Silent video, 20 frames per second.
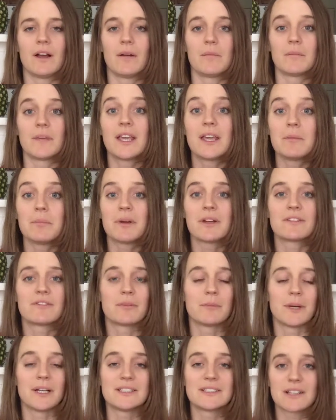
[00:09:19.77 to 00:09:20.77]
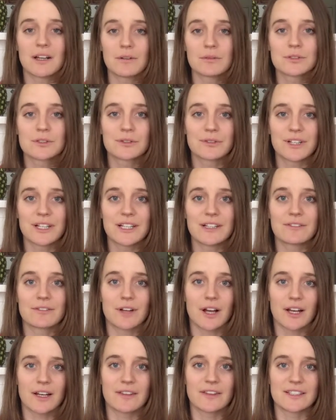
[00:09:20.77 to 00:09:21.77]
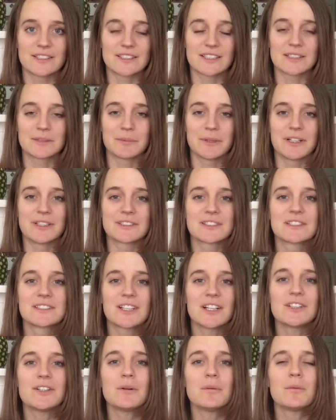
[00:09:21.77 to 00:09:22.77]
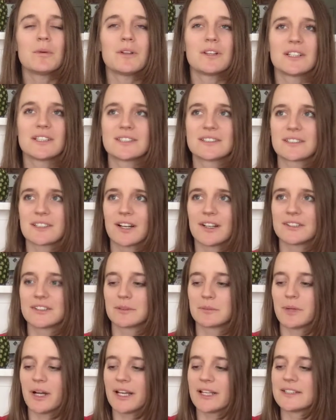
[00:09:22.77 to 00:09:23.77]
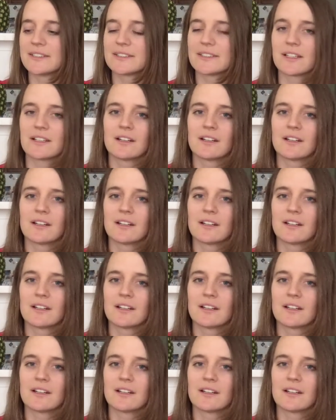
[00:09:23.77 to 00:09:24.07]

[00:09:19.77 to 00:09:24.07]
keep it for myself to read of kind of this experience, because I don't want this to go to waste.